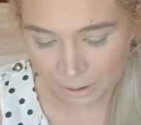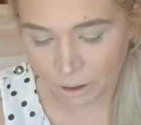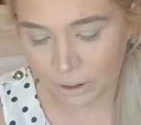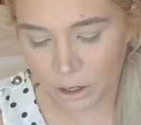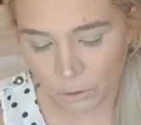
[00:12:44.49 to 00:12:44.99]
I'm
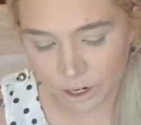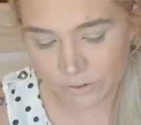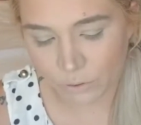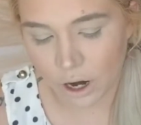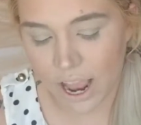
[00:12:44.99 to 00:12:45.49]
going to be going
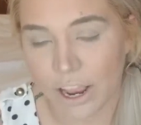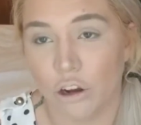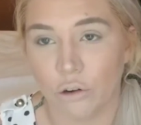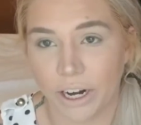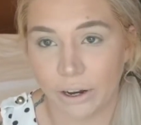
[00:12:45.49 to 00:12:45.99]
for a
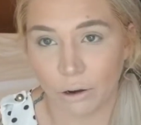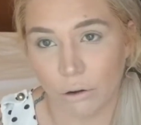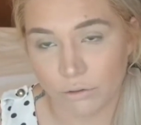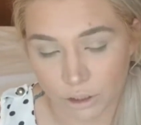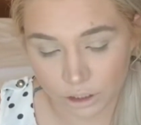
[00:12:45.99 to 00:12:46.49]
green
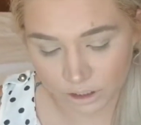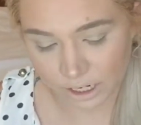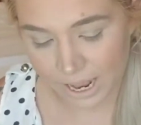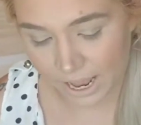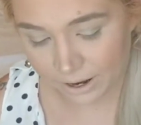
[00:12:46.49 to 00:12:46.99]
golden look
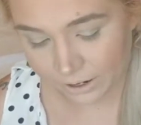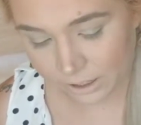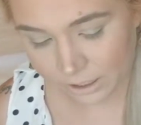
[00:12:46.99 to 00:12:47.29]
today.